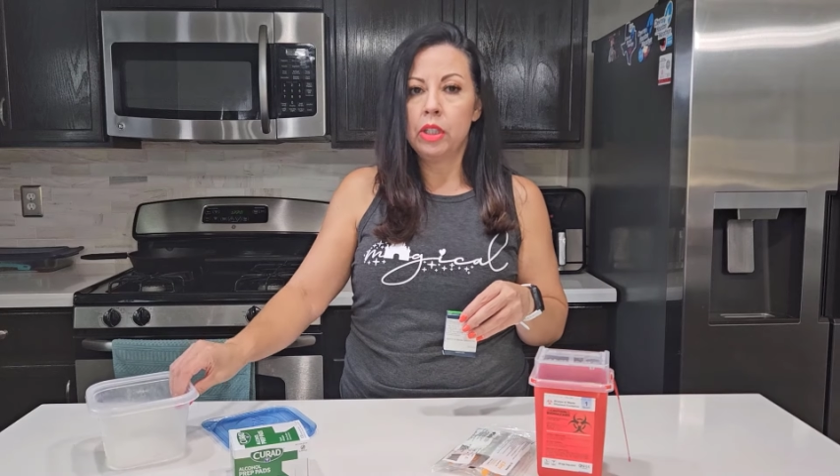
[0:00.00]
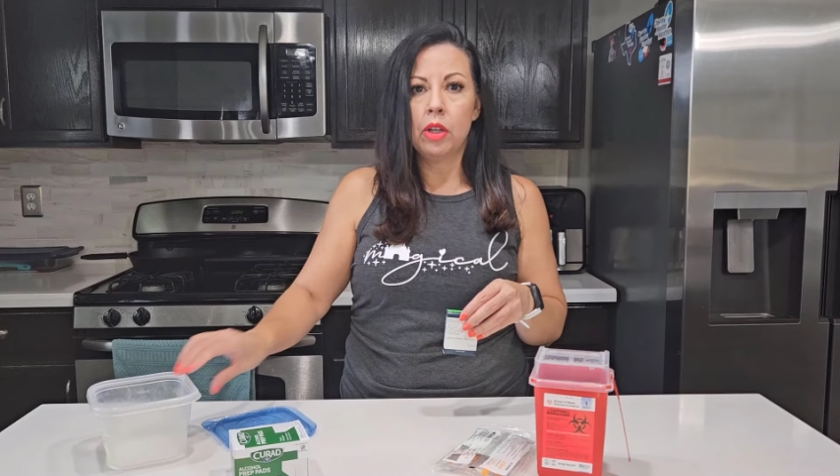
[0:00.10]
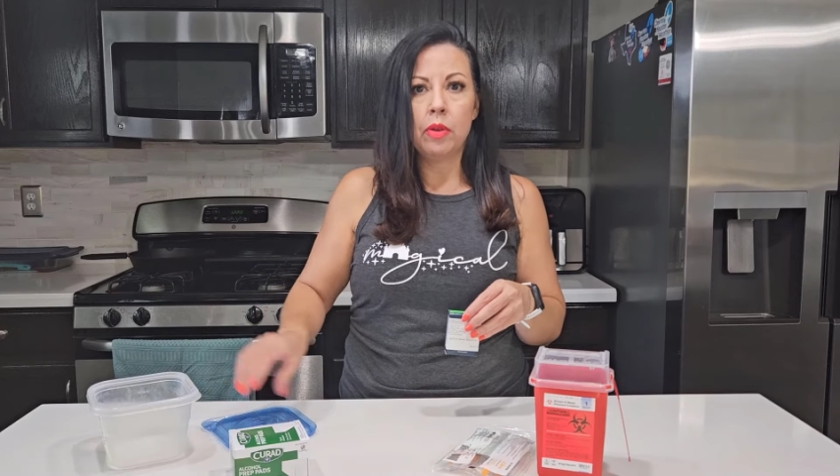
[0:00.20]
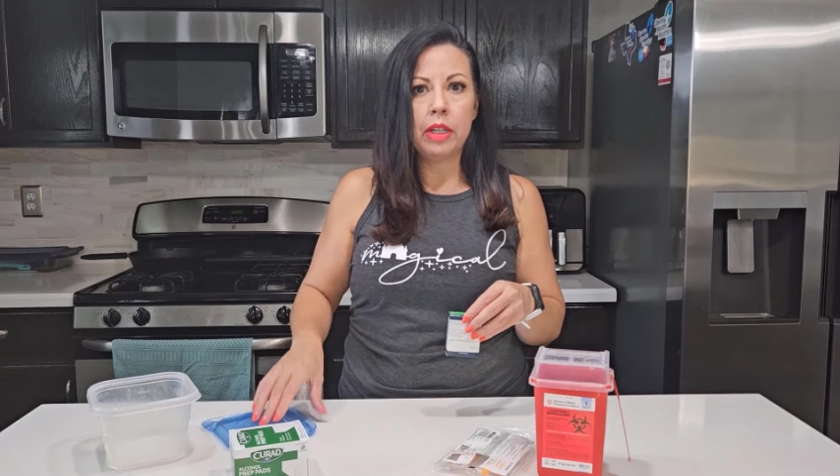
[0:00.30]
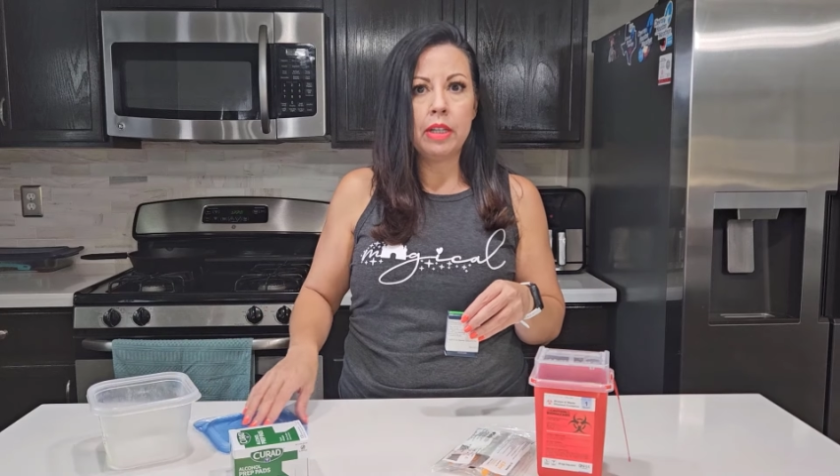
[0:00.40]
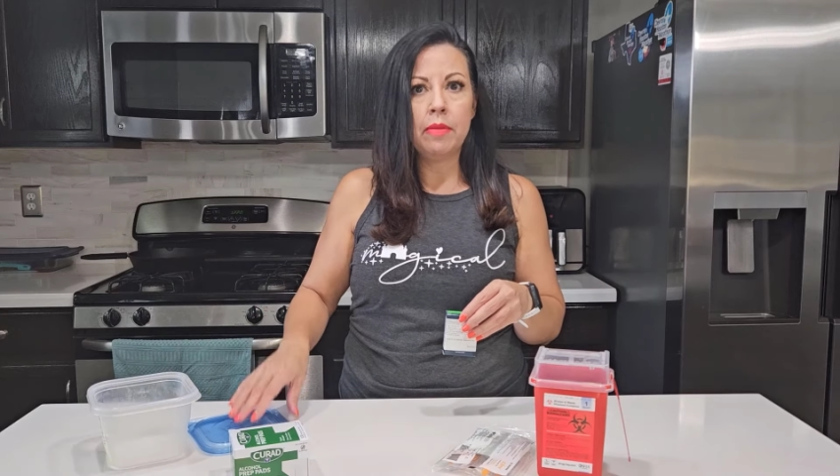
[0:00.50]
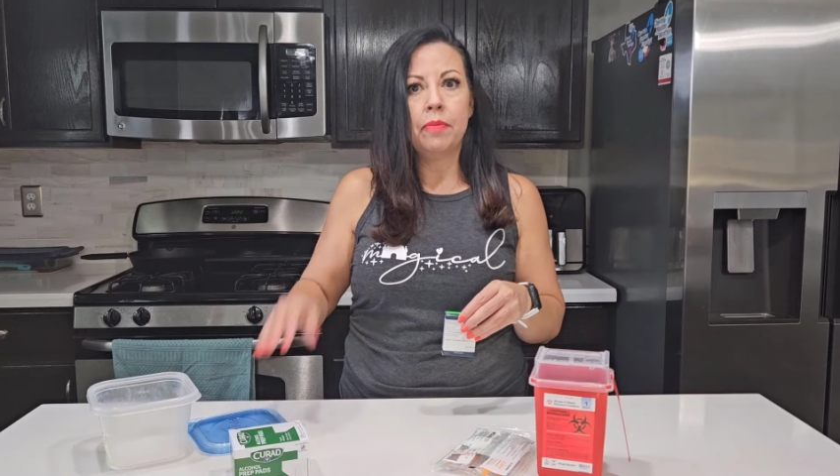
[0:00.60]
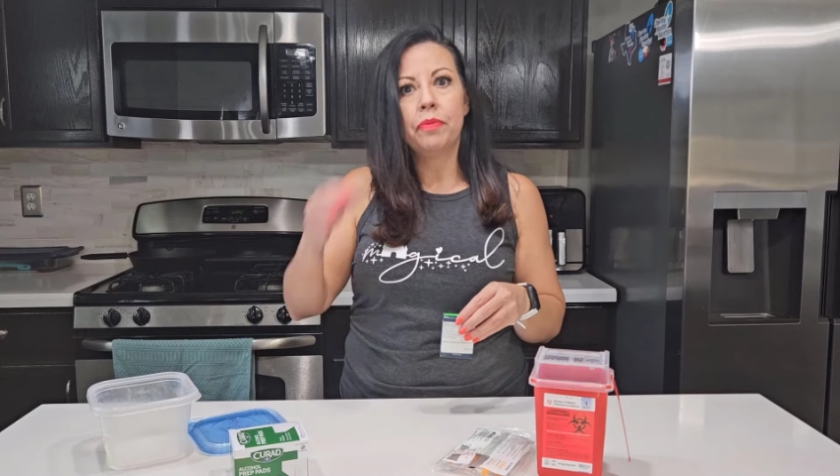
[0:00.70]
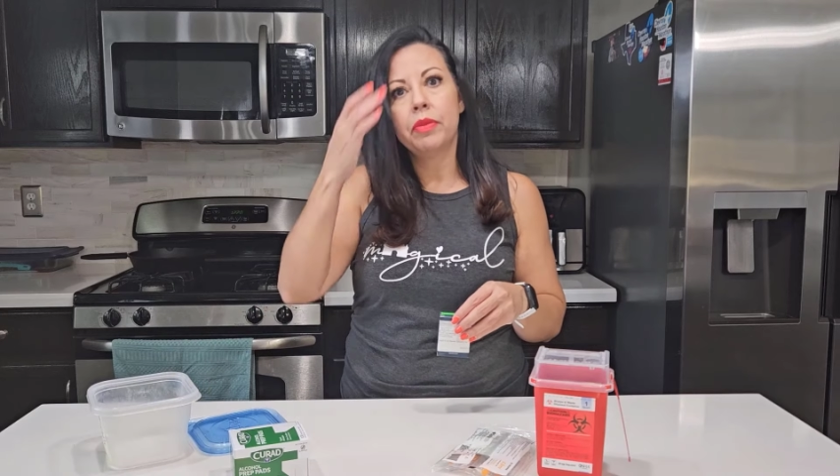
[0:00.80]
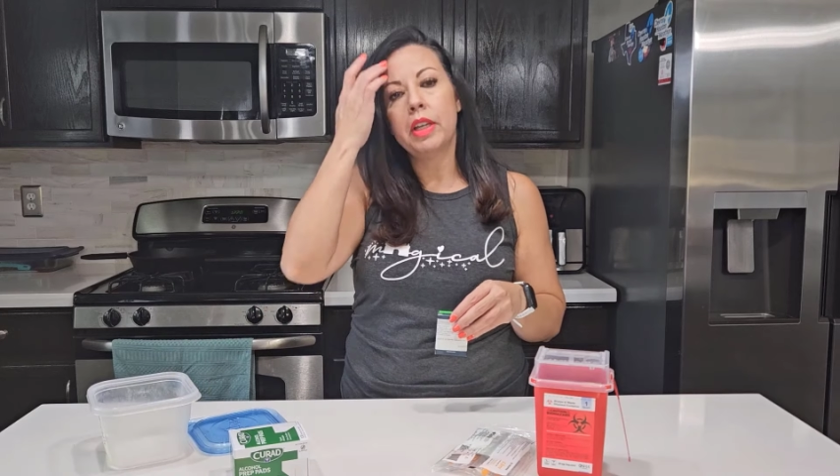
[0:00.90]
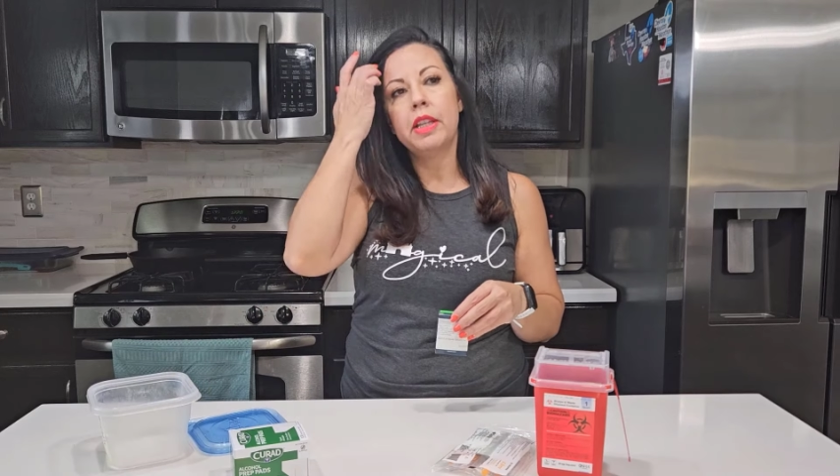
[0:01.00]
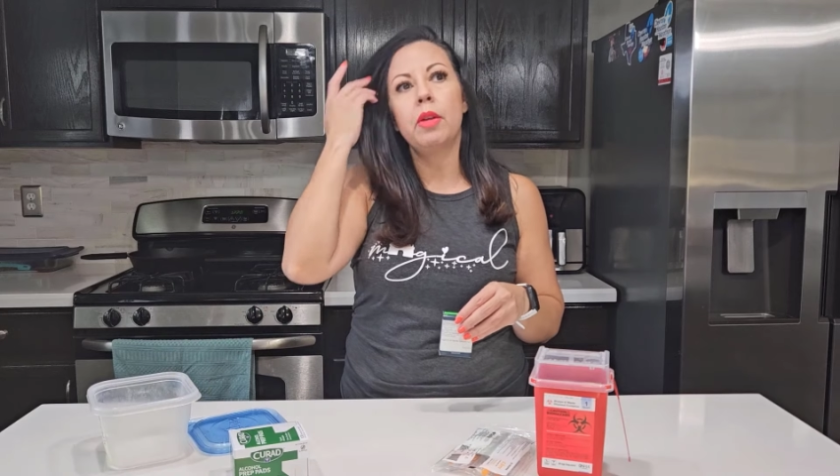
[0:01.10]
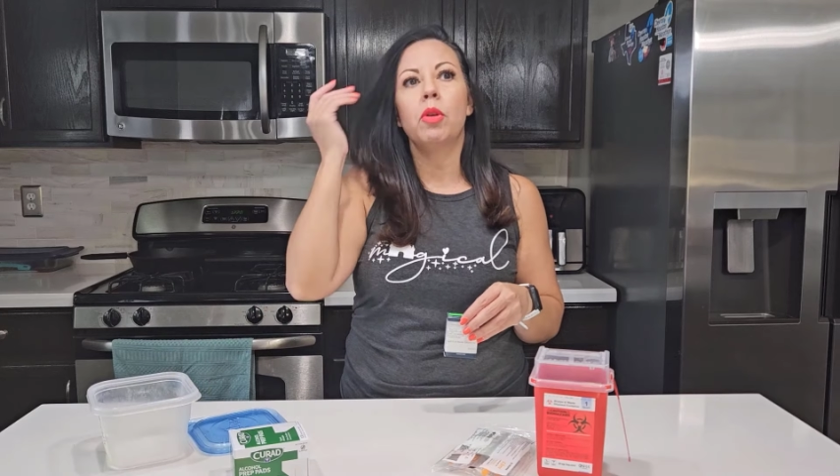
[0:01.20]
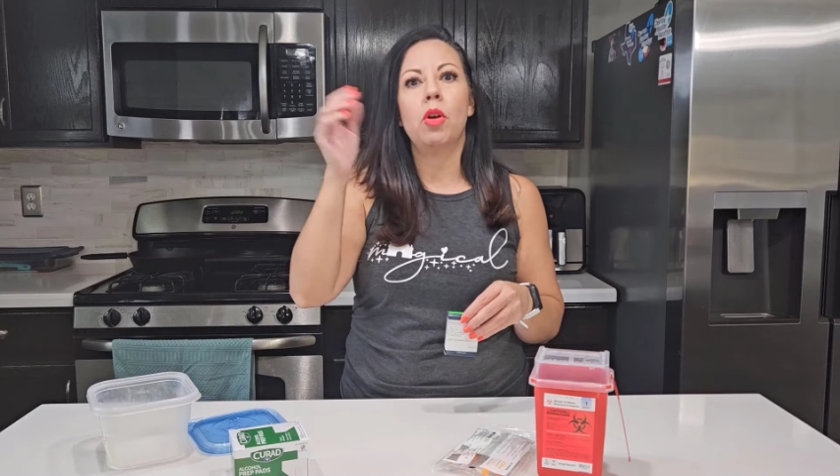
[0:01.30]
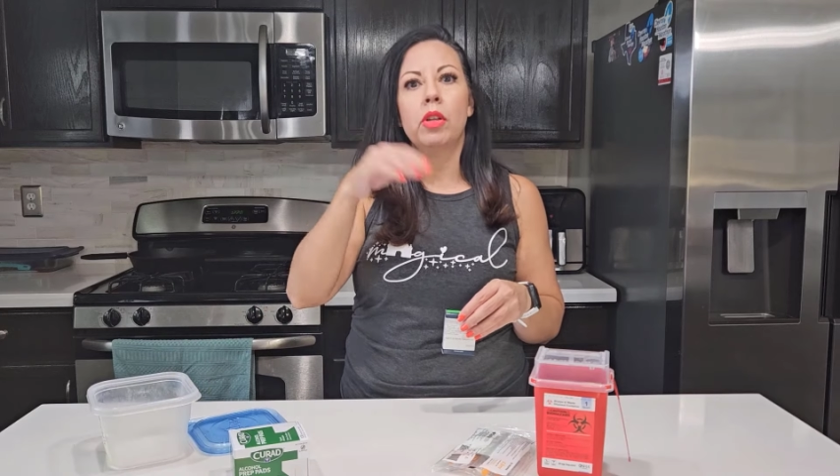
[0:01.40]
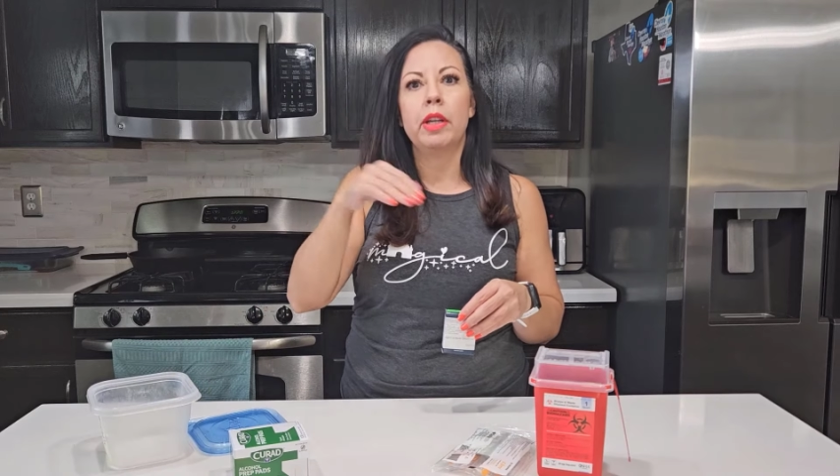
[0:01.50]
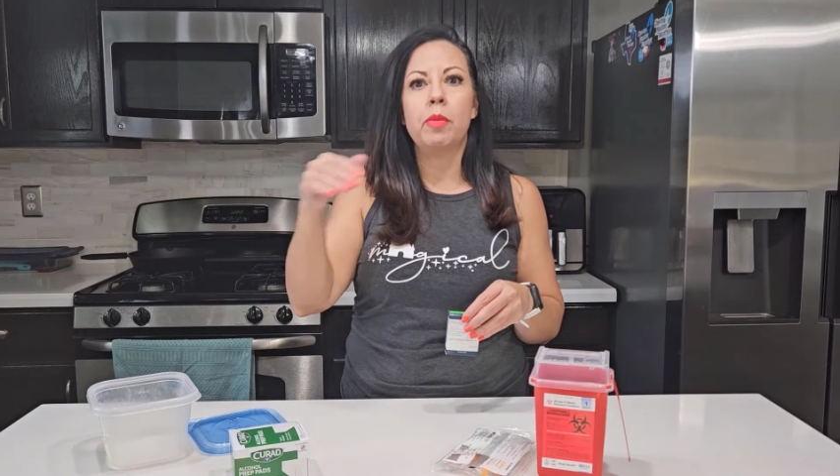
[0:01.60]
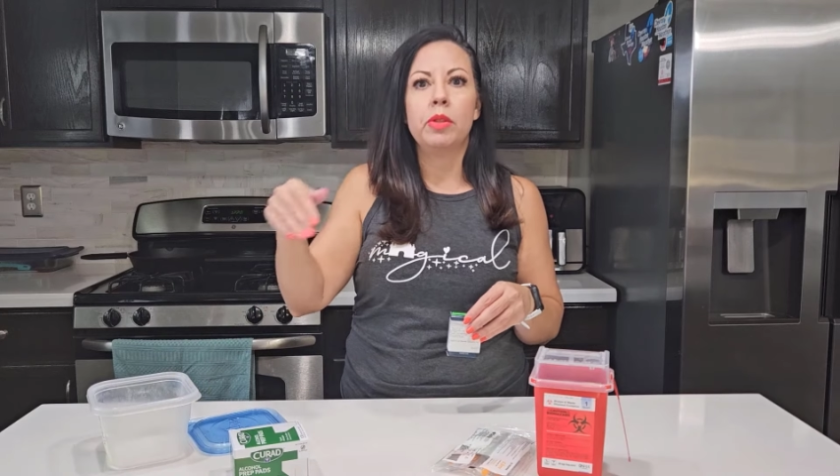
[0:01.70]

preloaded, and they were all